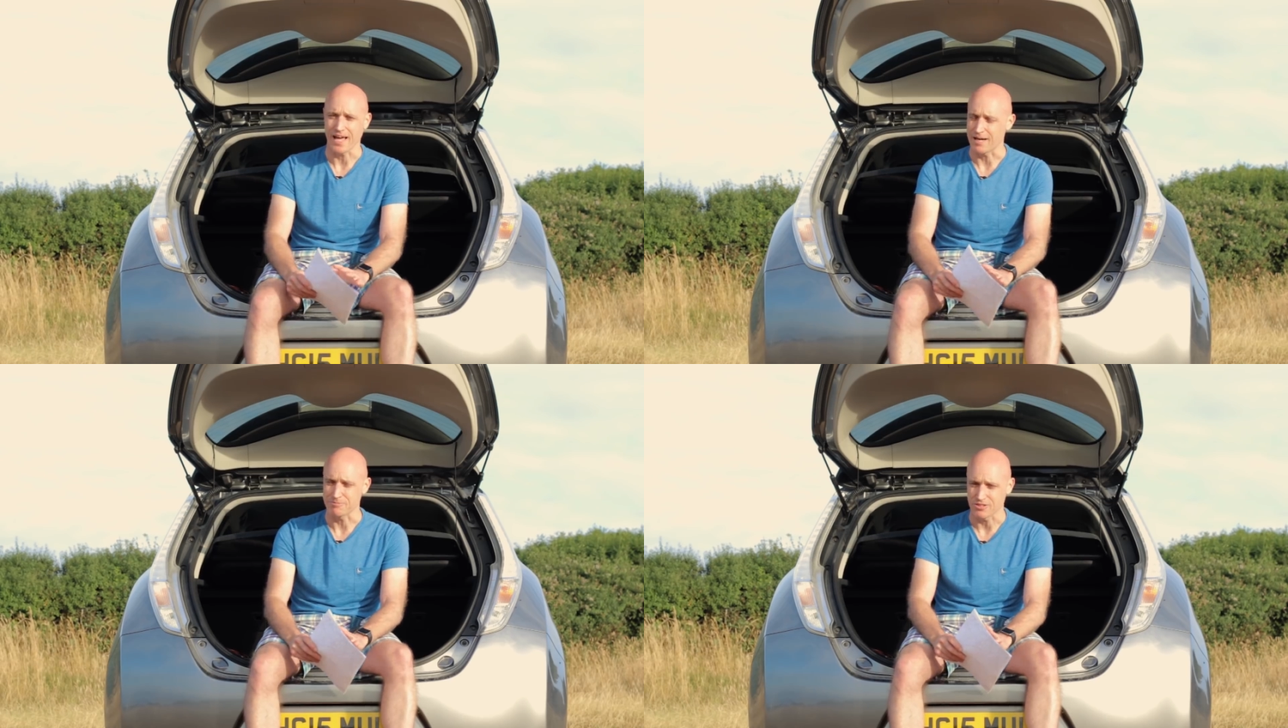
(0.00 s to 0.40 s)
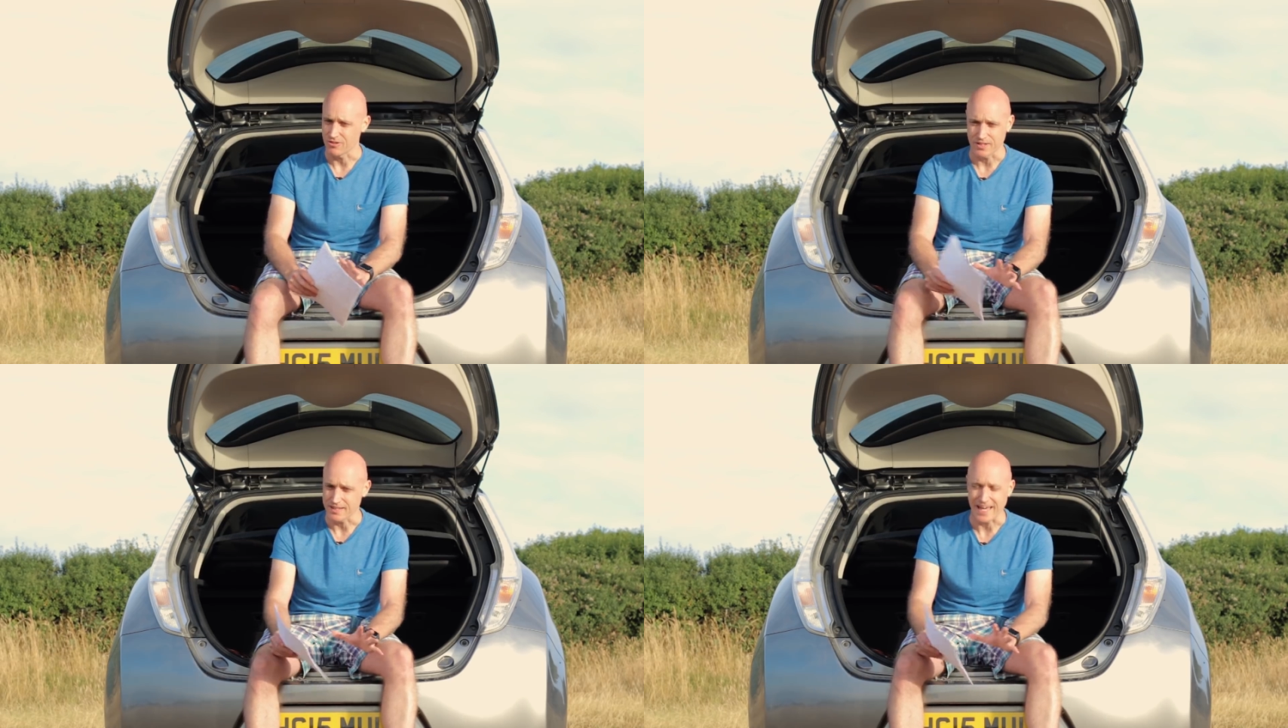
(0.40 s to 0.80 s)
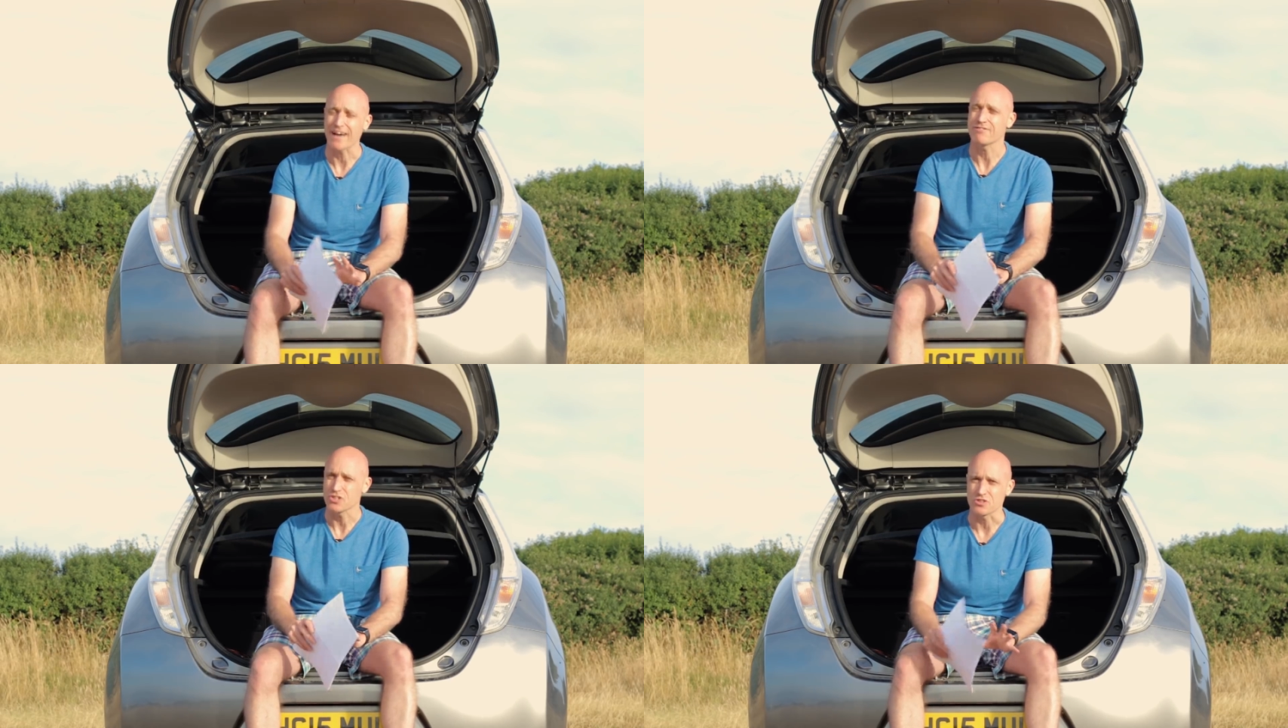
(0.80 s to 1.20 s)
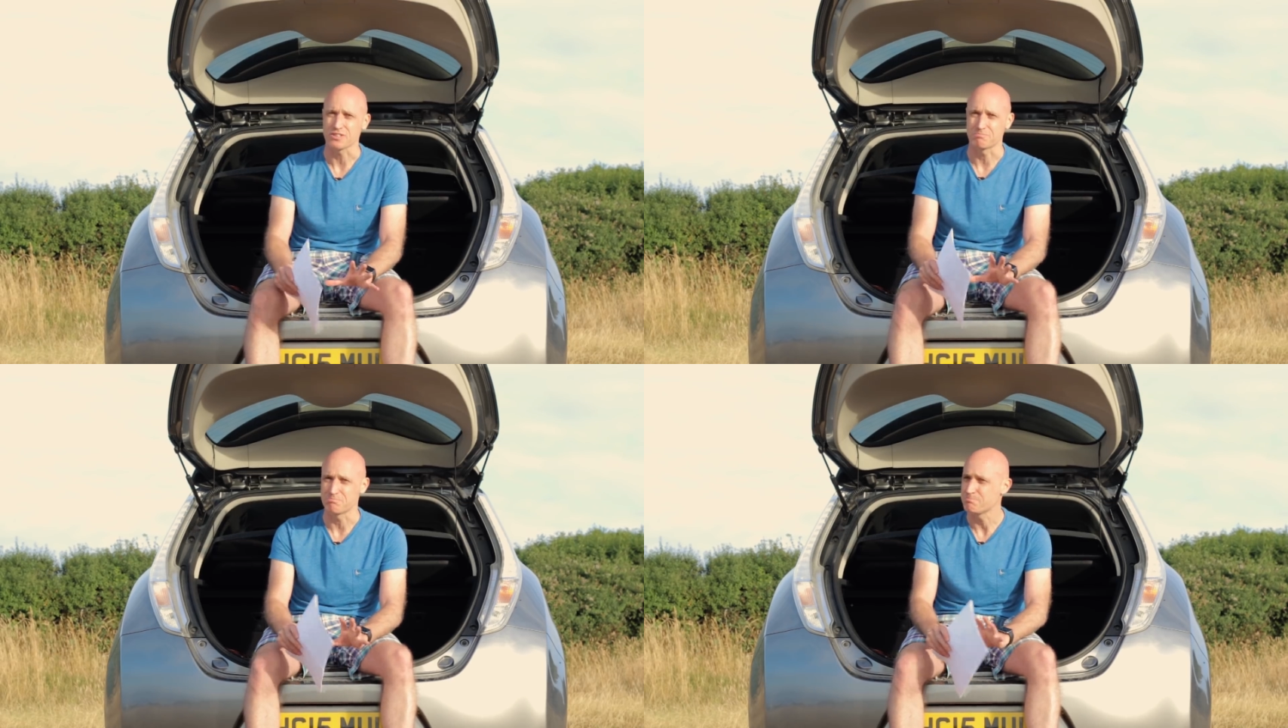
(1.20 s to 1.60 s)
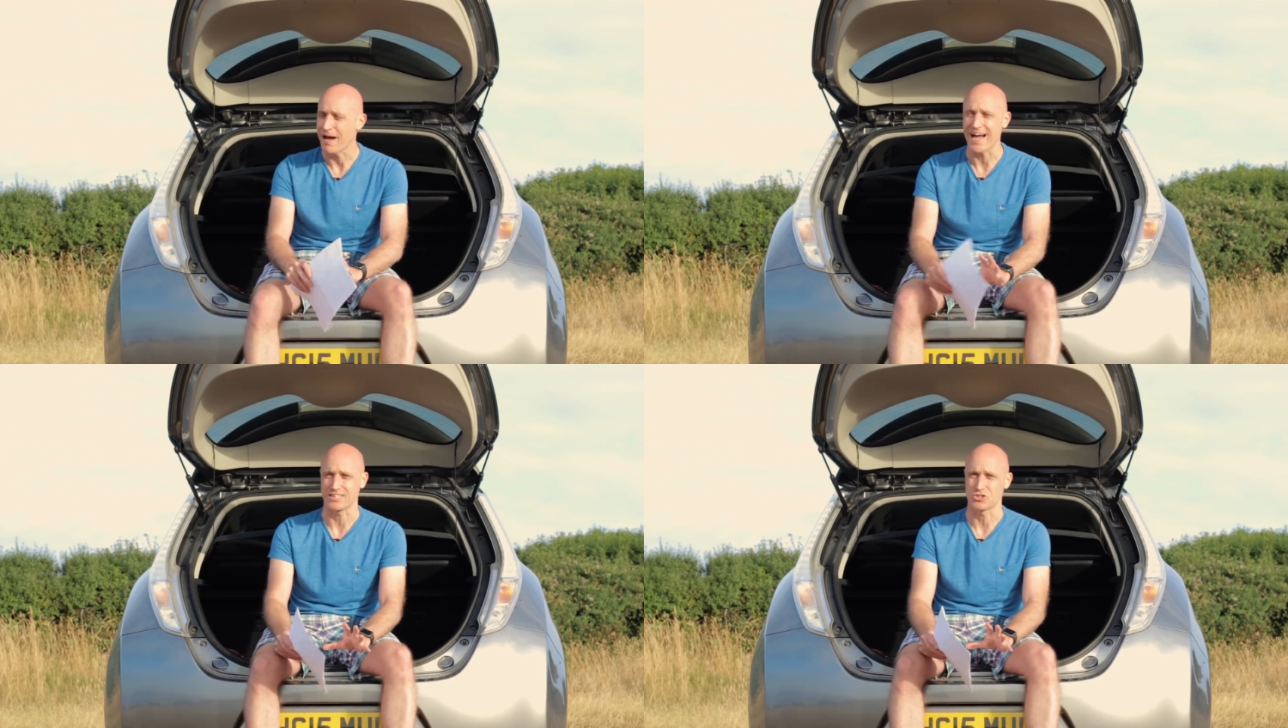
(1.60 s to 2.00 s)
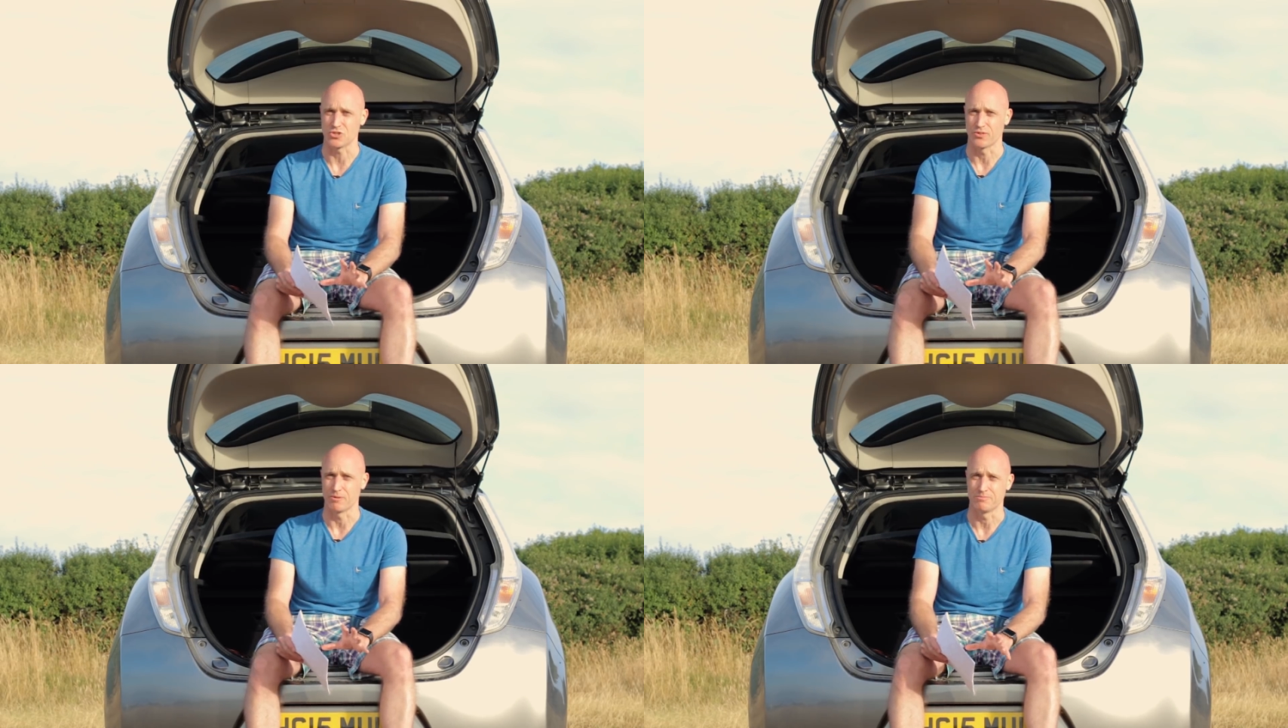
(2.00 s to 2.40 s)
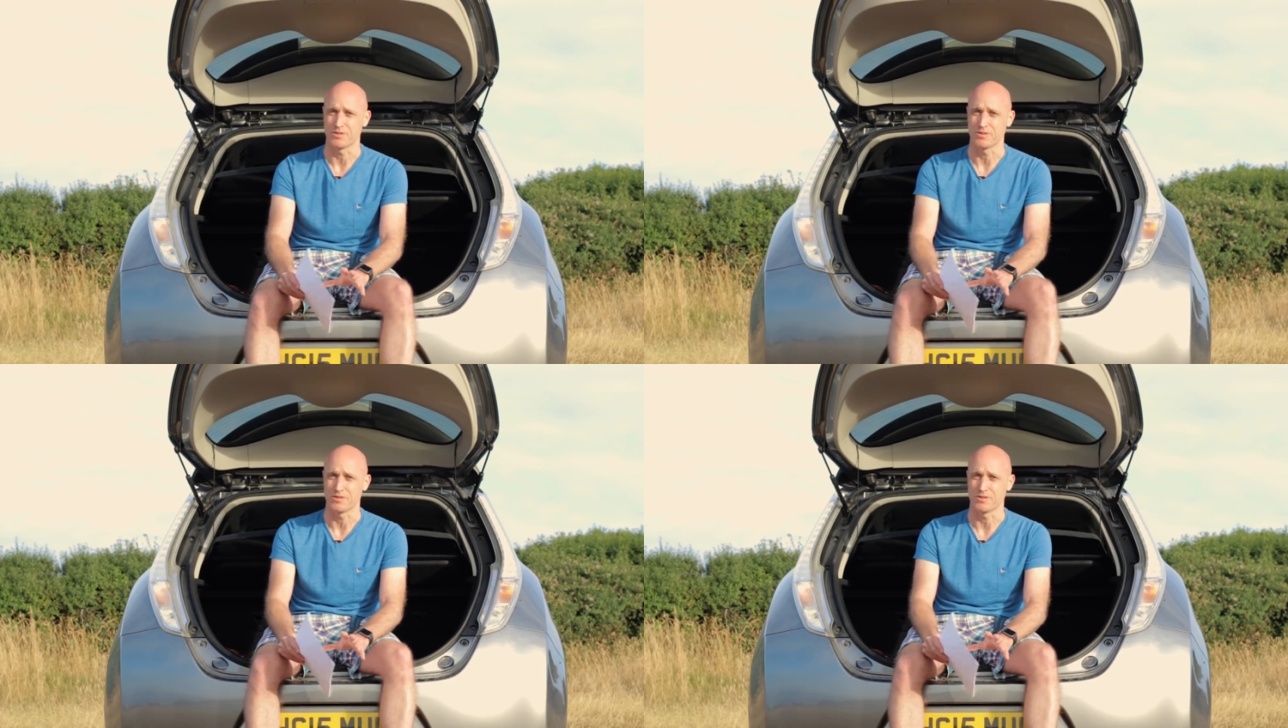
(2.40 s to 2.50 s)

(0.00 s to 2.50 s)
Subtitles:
Absolutely haven't got a patch on them.